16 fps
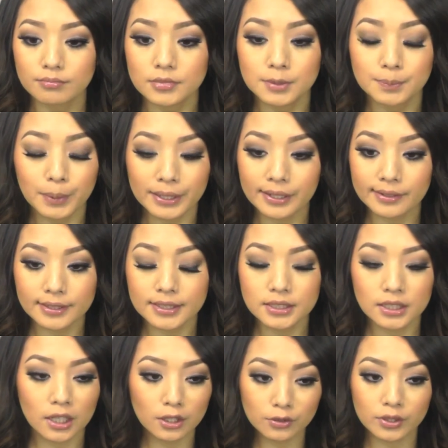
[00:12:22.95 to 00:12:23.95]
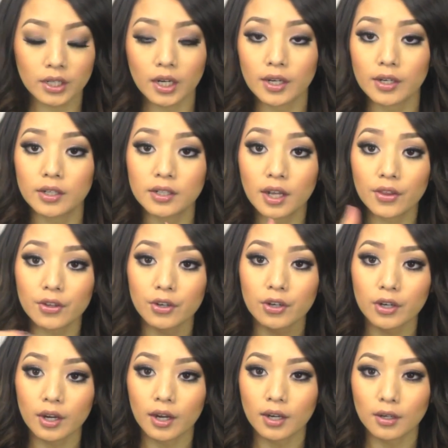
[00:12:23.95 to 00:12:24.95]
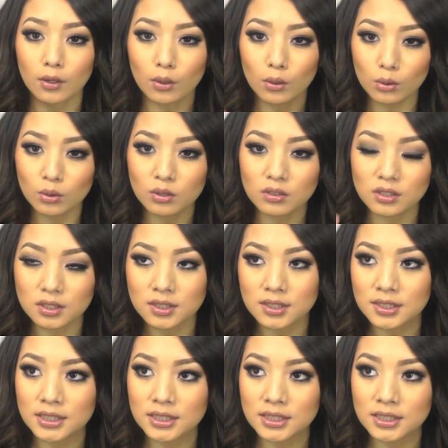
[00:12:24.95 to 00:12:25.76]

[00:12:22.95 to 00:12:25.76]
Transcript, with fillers: spend at least $100 on another whole